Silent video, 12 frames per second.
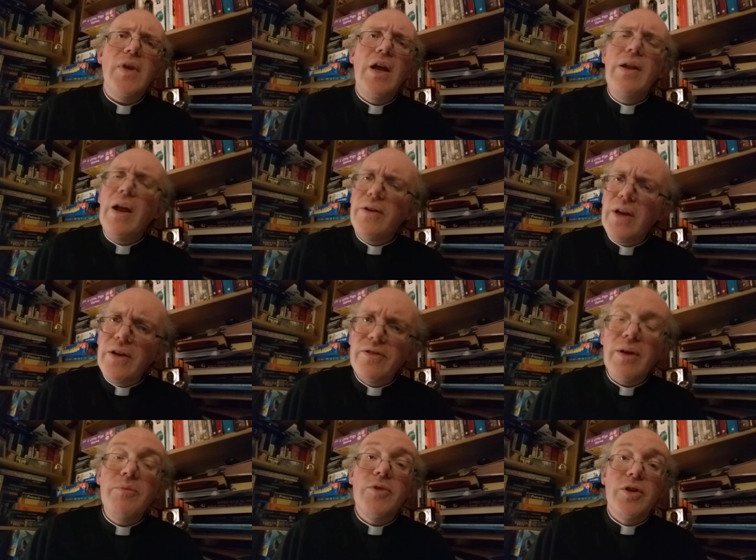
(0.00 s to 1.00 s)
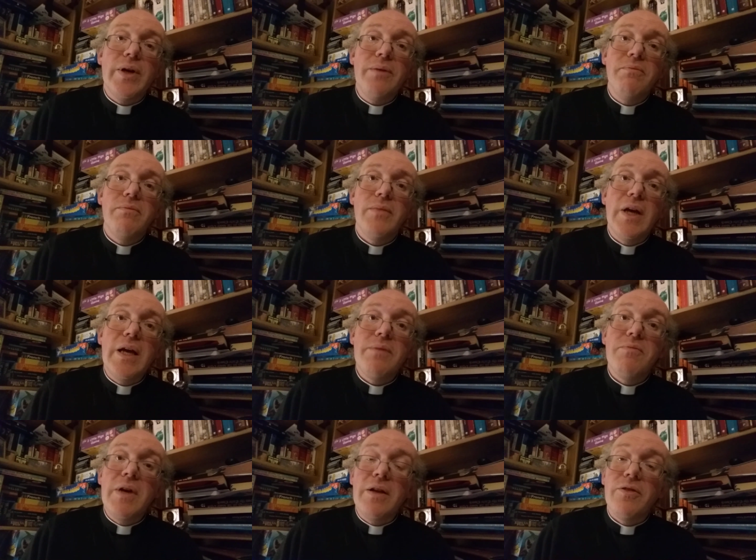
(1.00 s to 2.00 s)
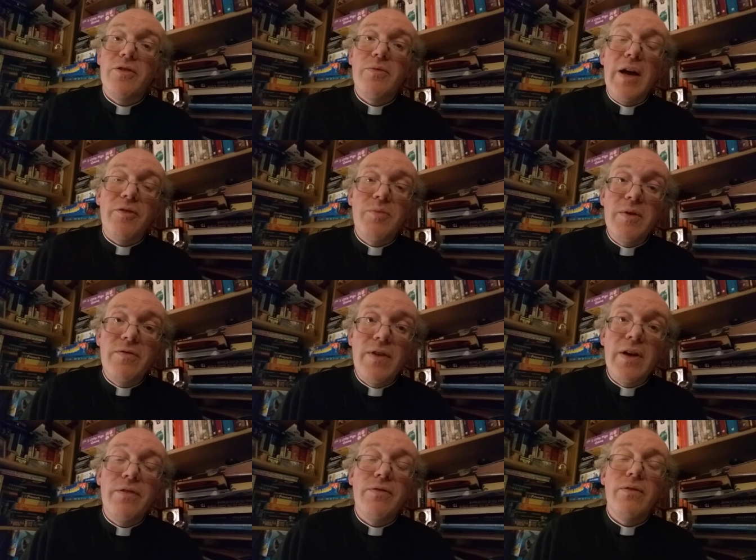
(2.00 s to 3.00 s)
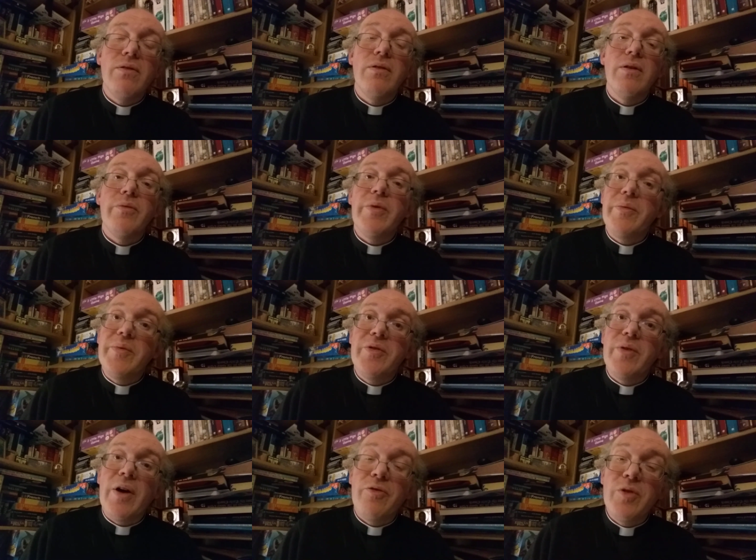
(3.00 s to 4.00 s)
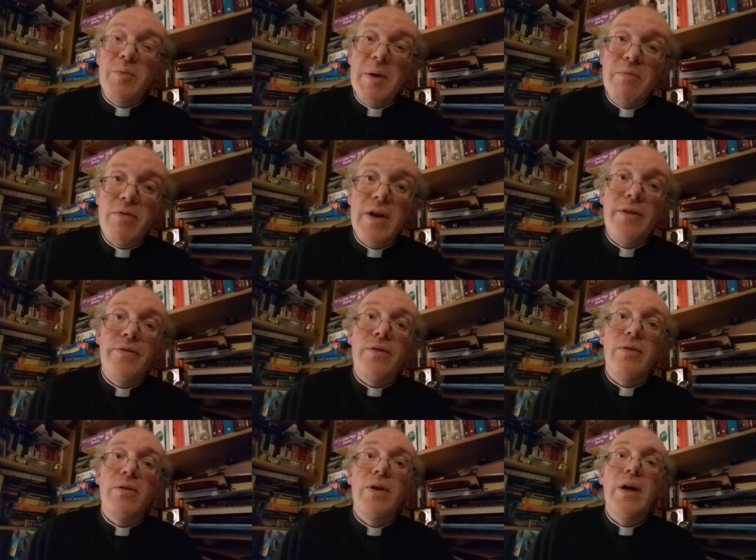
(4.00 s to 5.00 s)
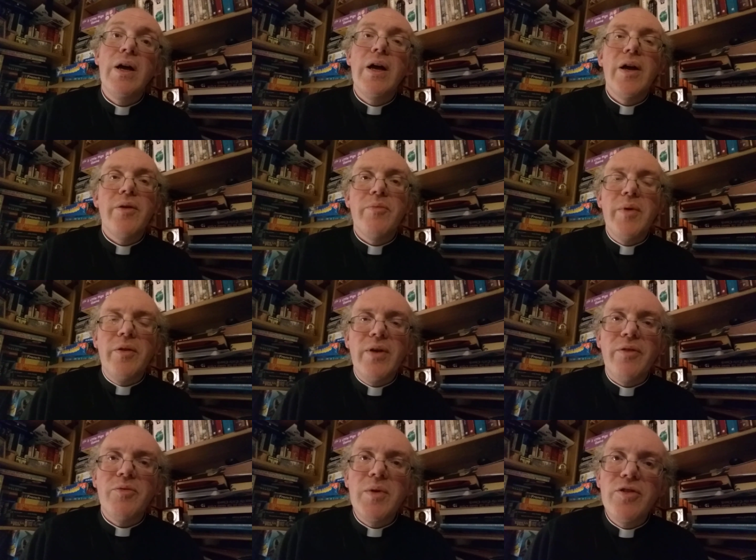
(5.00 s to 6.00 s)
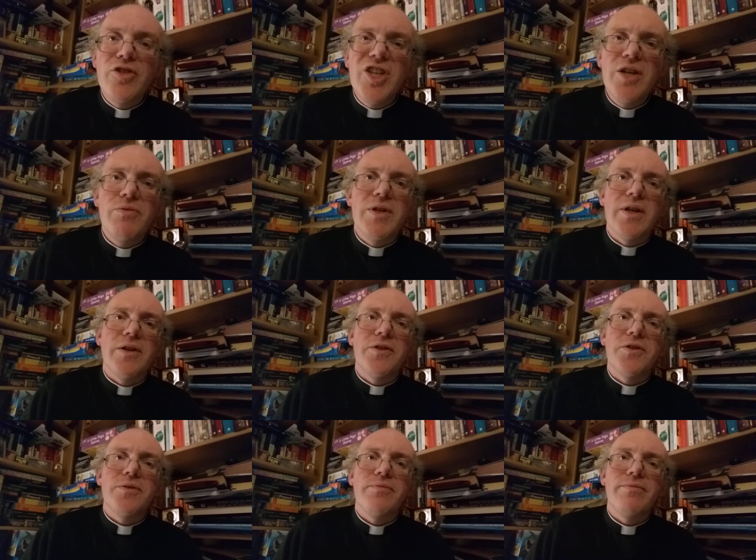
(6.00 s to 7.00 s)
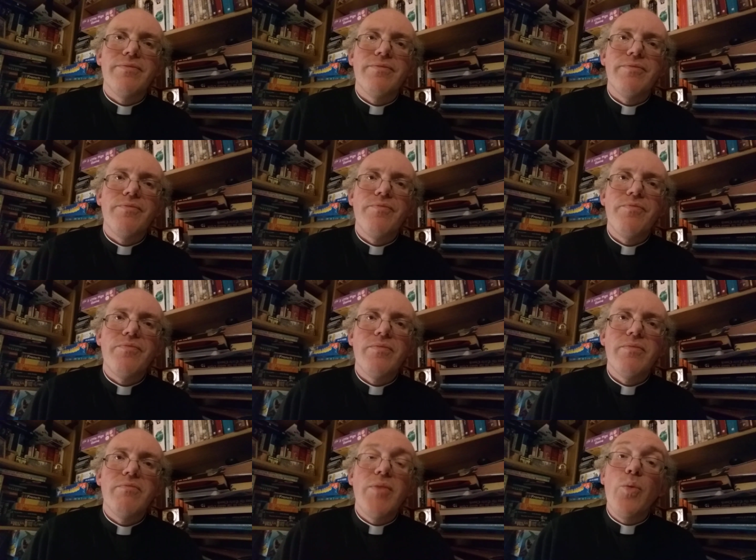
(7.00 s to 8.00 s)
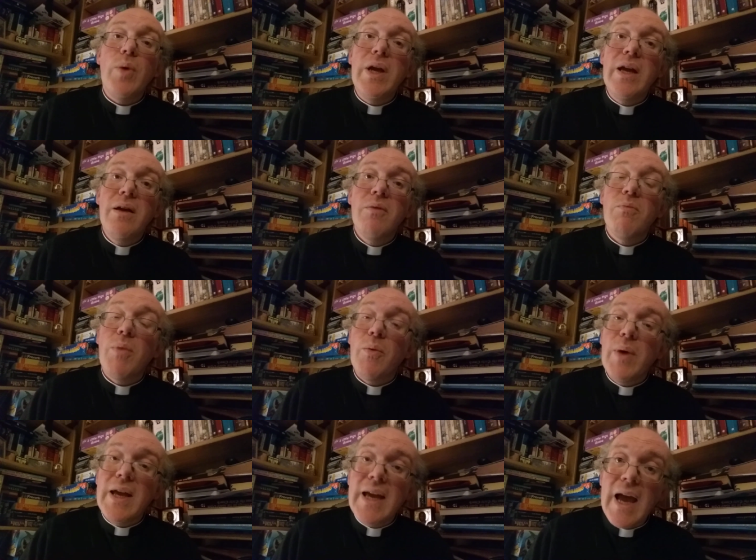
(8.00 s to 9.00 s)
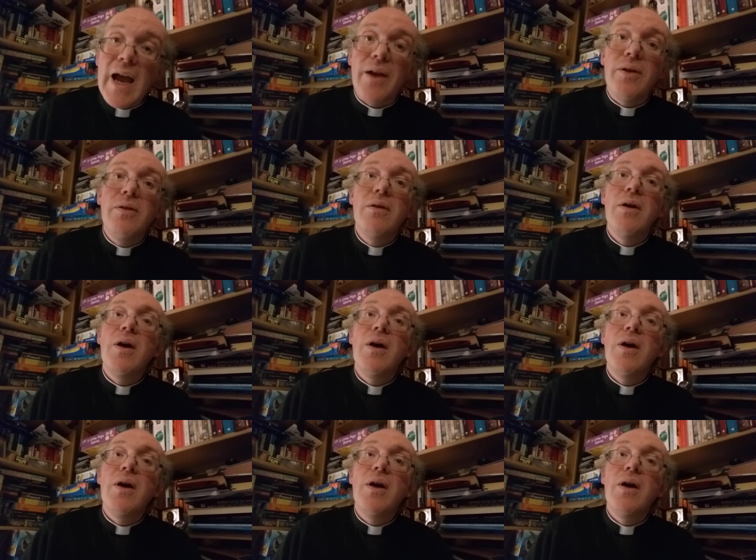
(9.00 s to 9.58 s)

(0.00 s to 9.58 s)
And that takes some doing. It means that we have to be faithful, it means we have to be prayerful, it means we have to be studious. But we, but we can,